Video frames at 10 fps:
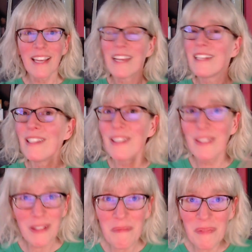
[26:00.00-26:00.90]
and you
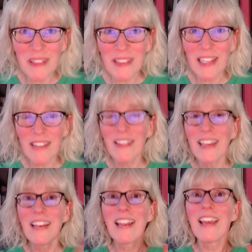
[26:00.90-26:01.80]
can believe
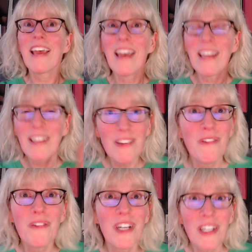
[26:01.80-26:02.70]
it and you
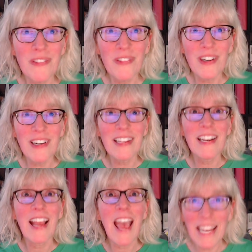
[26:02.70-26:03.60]
work for
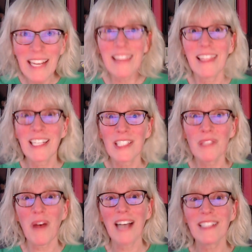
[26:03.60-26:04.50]
it, anything is
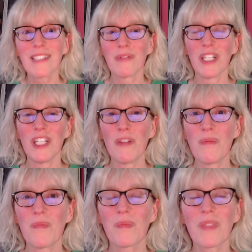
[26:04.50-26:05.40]
possible.
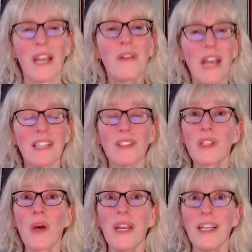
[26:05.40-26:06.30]
Okay,
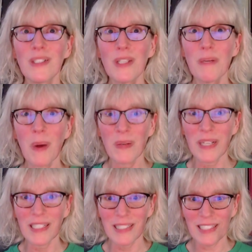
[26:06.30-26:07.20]
so here's your
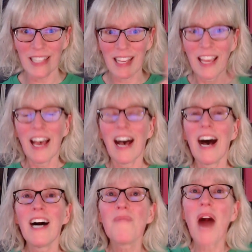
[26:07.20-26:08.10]
bonus.
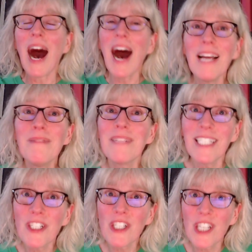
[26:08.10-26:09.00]
I'm going
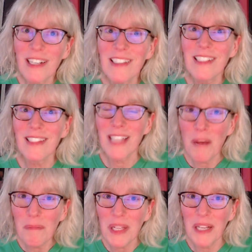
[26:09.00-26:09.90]
to share this
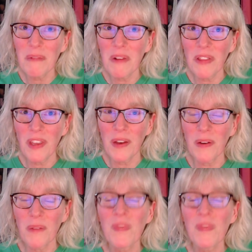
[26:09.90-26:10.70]
template with you.